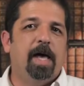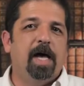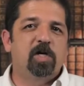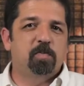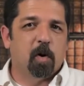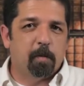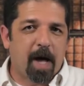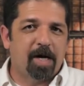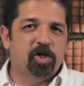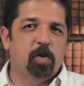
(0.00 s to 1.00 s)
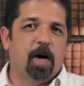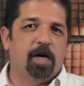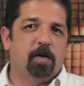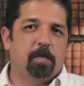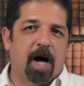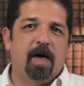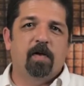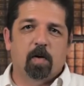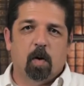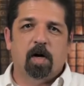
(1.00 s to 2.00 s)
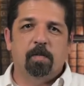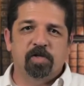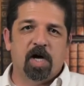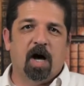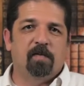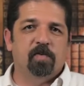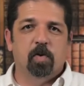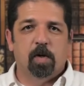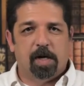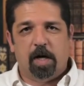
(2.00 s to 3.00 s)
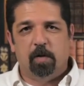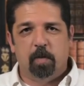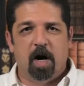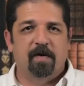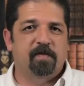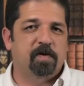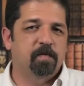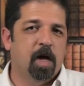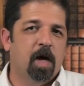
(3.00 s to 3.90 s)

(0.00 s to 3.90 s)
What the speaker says: is perpetuated by the Lord himself through a later prophet.